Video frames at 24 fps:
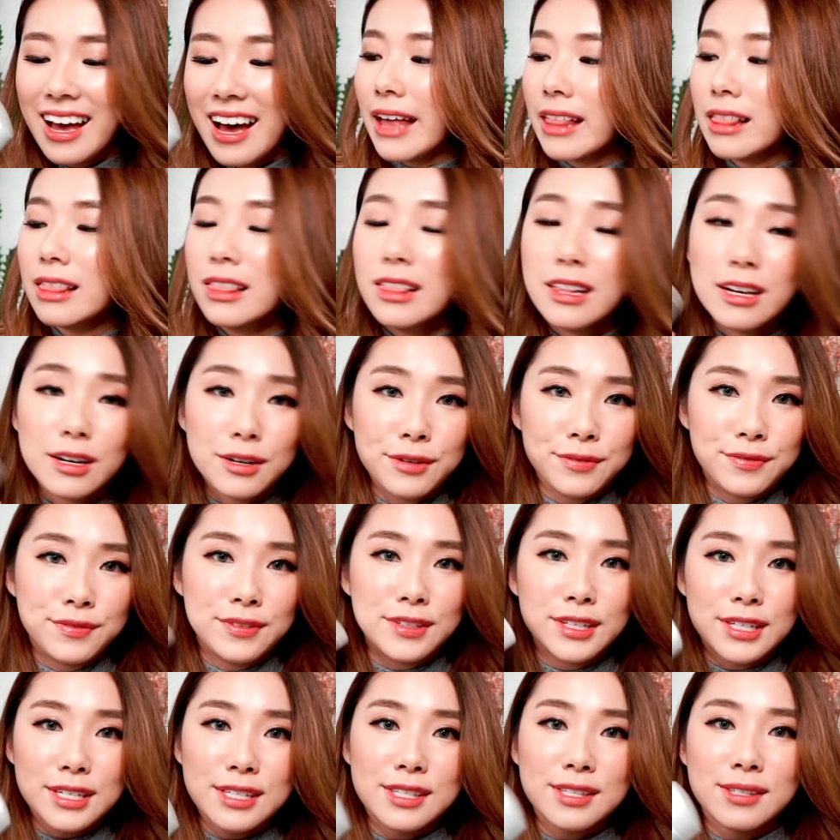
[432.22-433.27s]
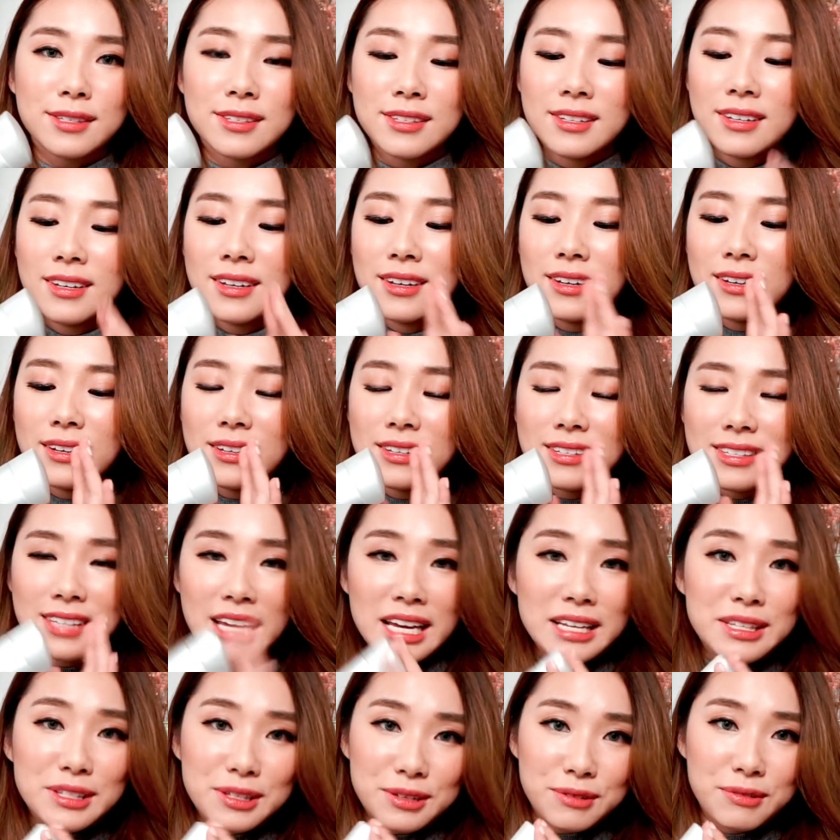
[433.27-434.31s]
I love this
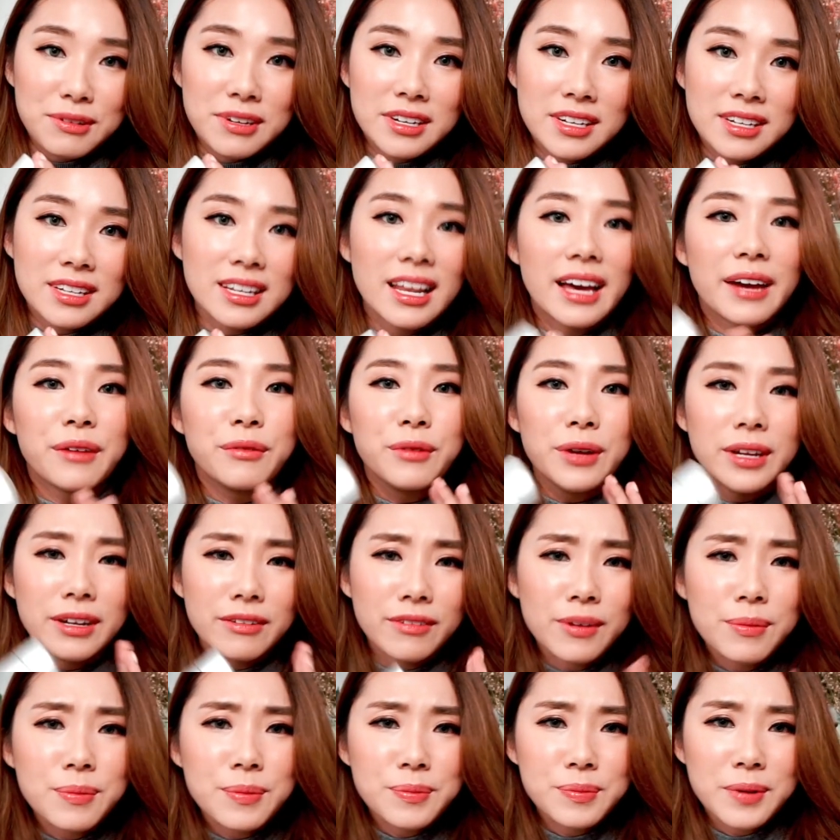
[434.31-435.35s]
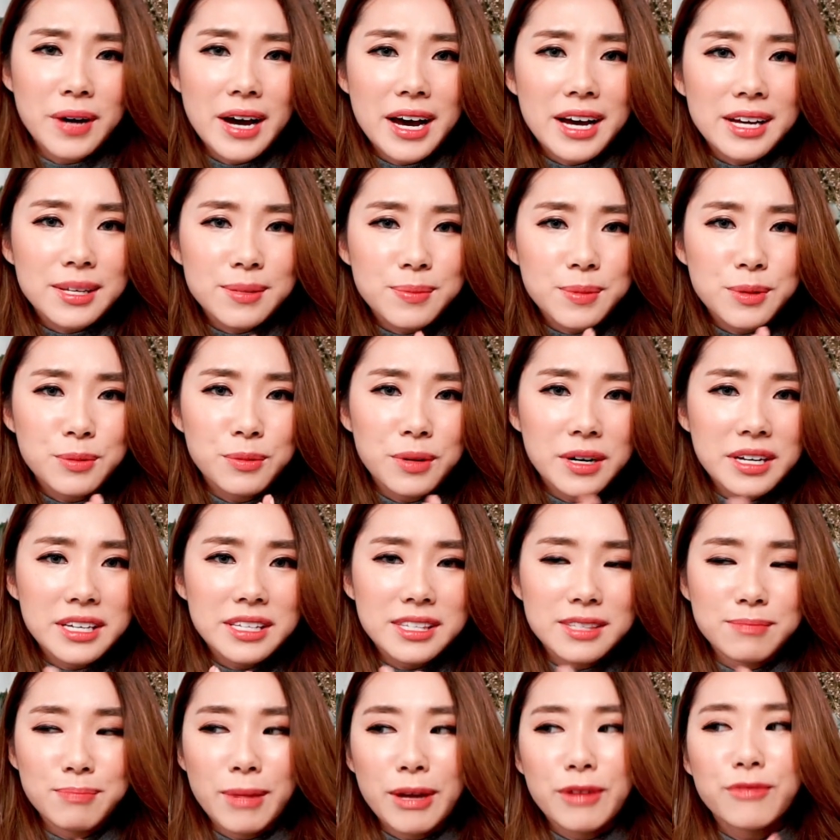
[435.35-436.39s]
sunscreen. Like whenever people ask me what
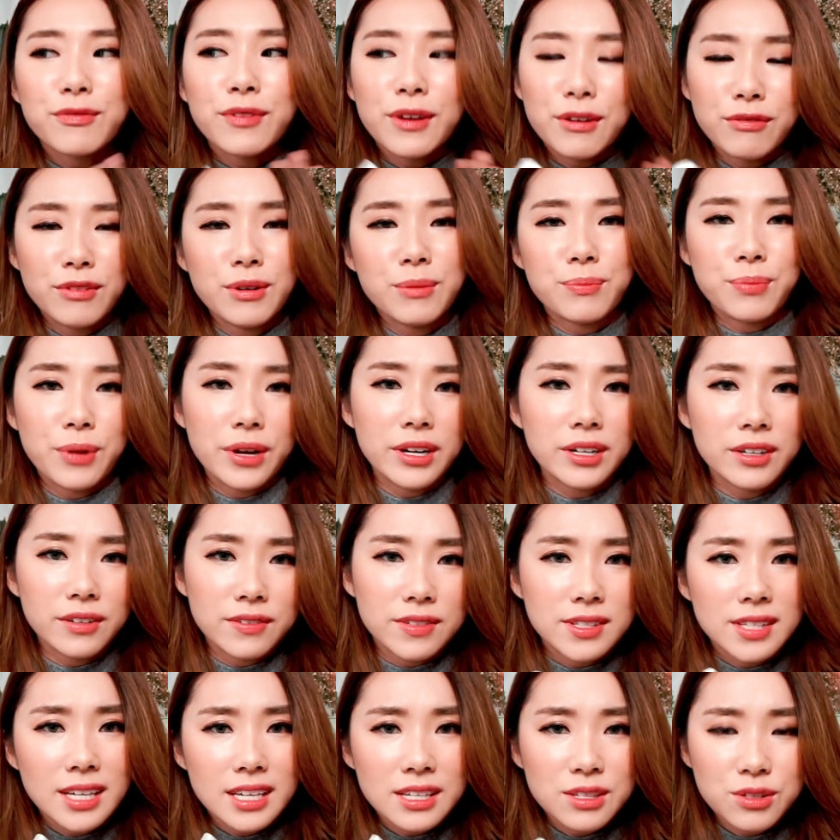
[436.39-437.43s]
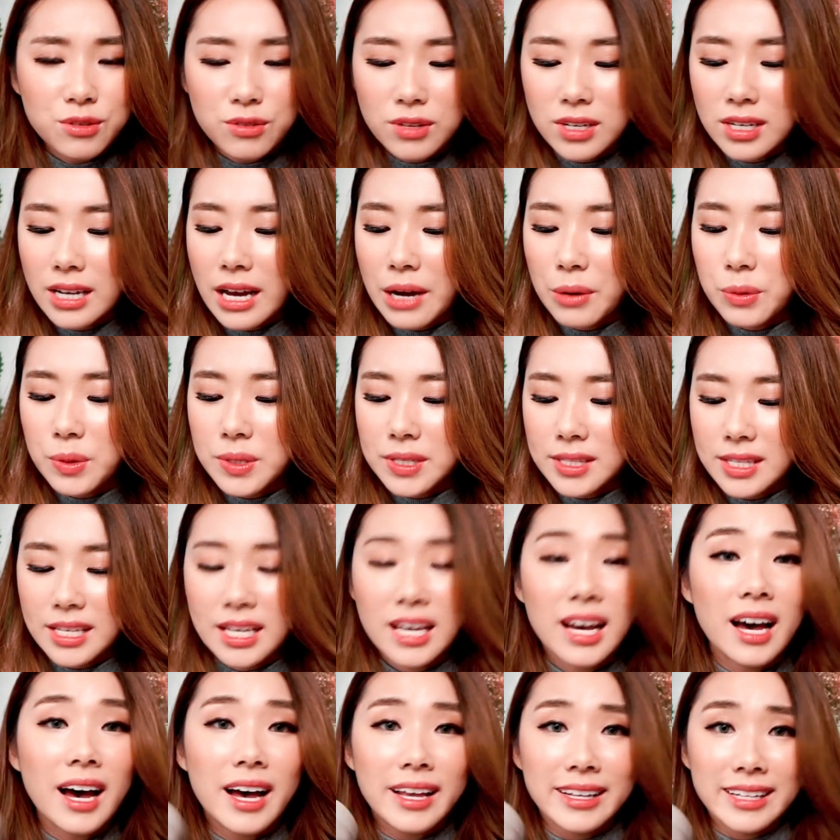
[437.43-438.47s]
is my favorite brand of sunscreen, I would
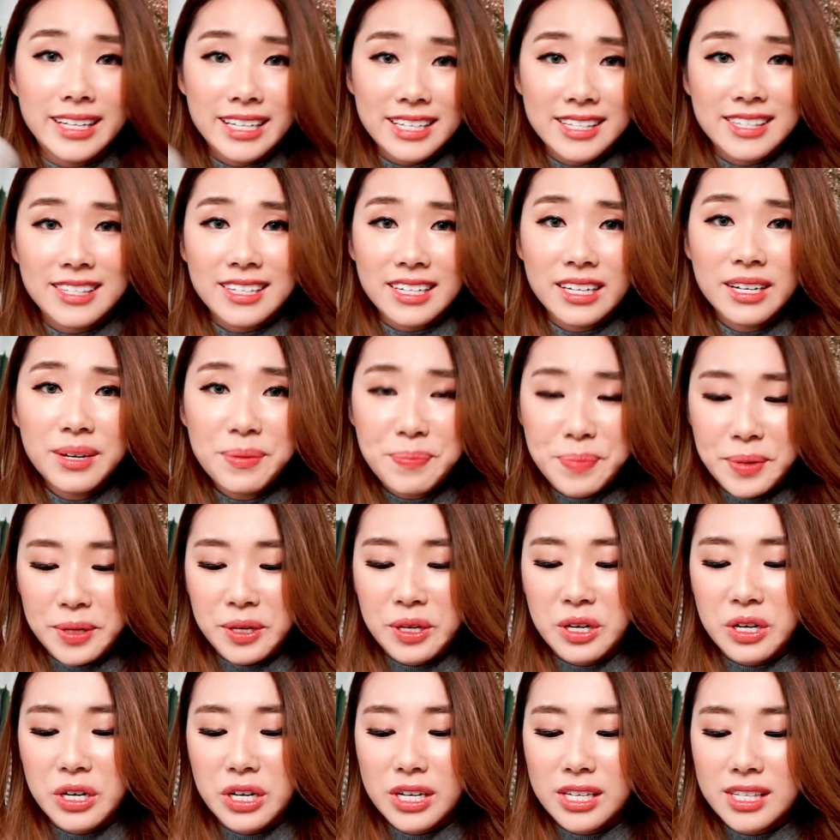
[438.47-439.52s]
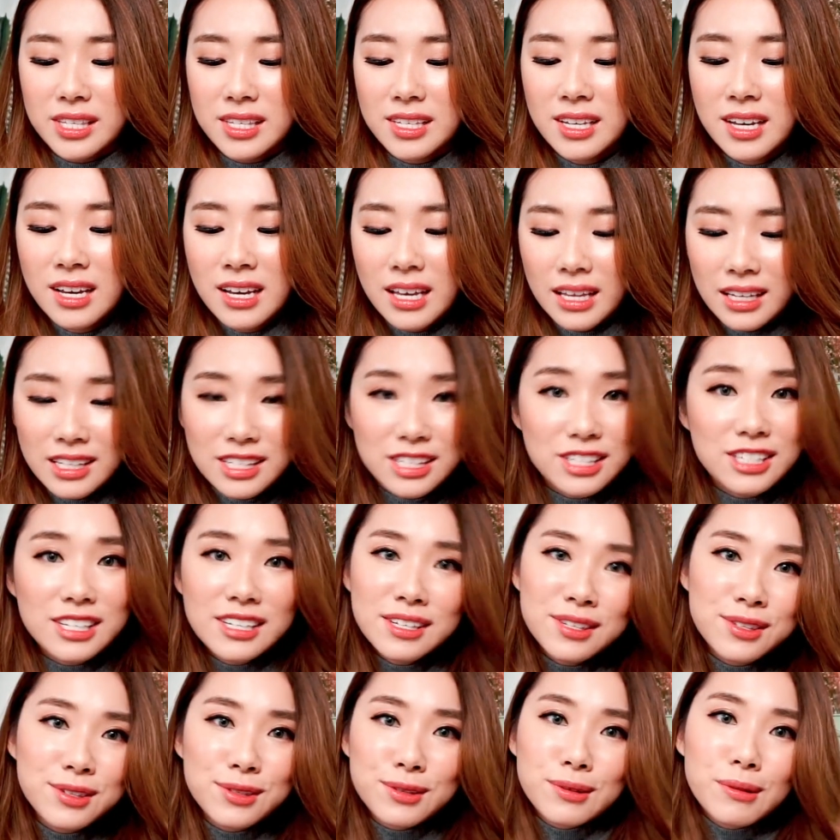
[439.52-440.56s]
say Anessa because it's
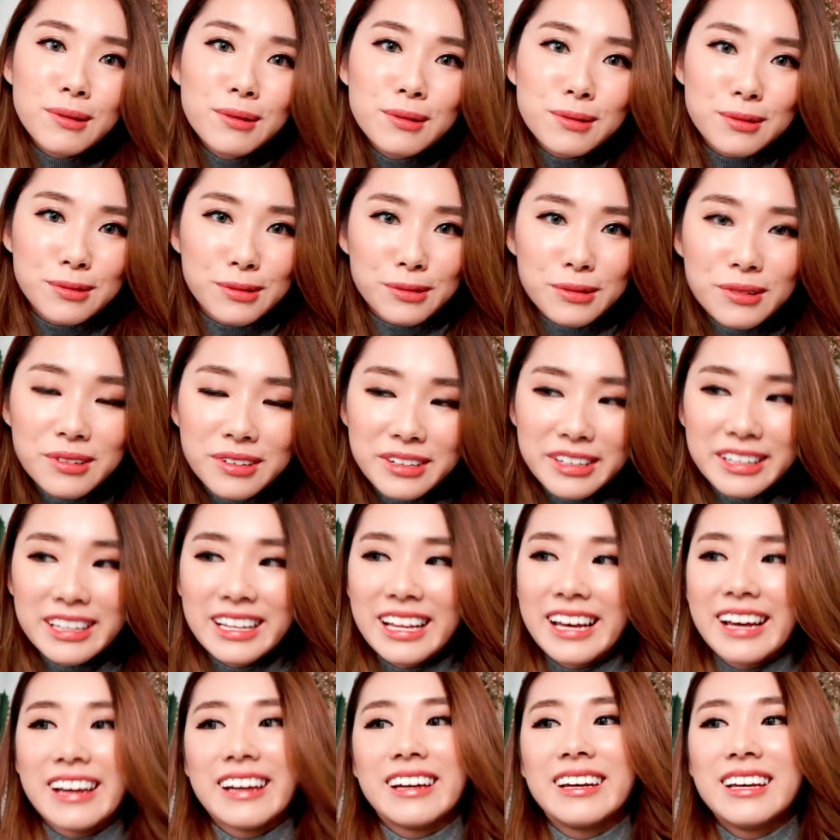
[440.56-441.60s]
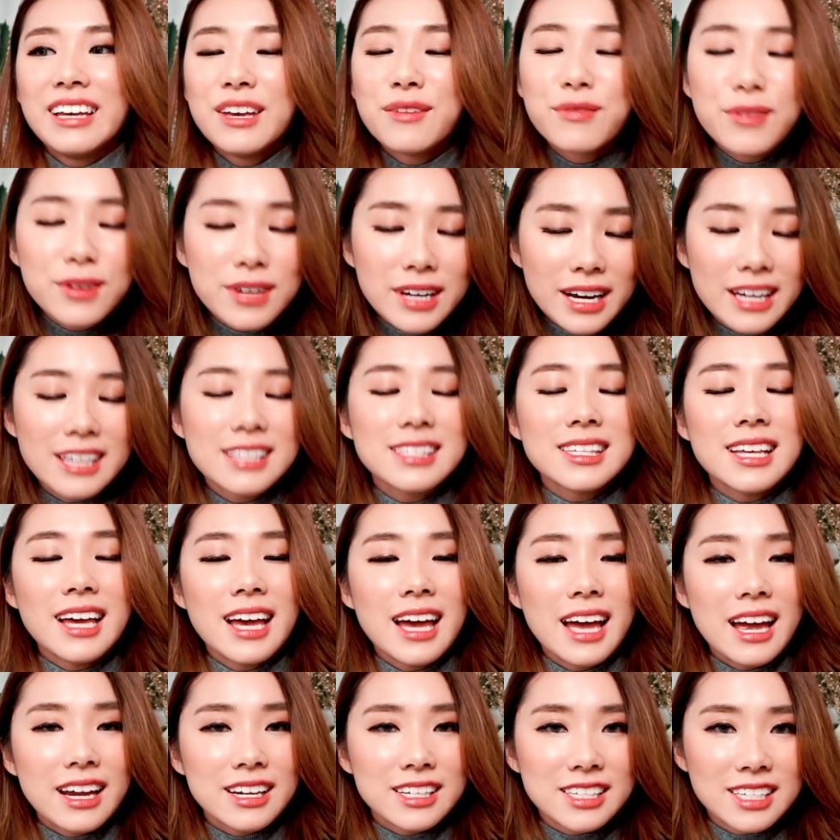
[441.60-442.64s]
just so good. Like if you guys
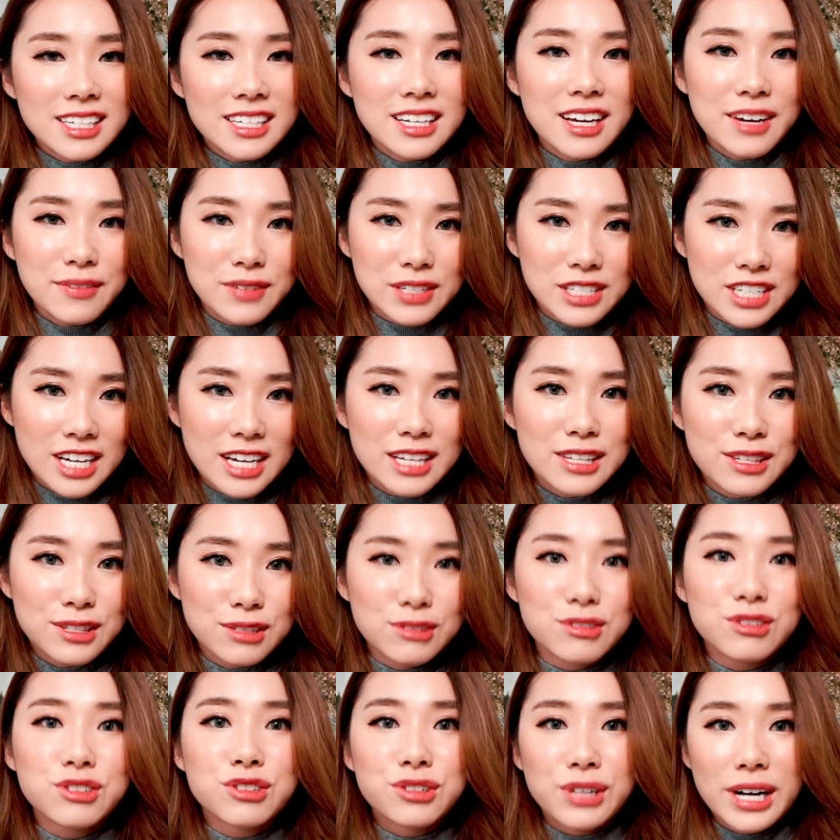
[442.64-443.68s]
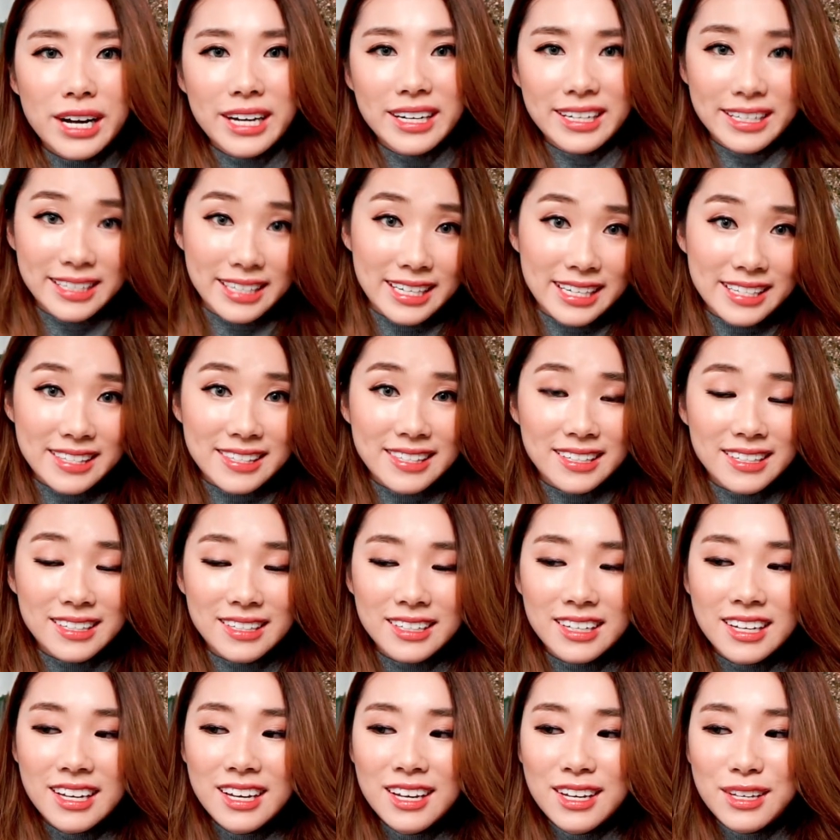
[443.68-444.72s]
actually have a chance to try
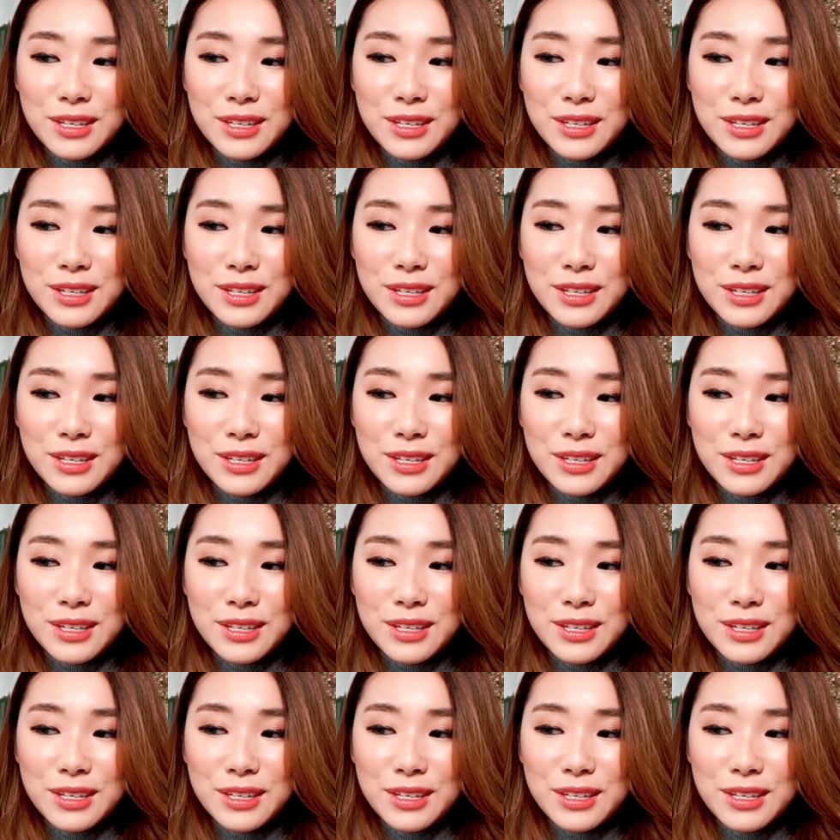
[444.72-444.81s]
Anessa,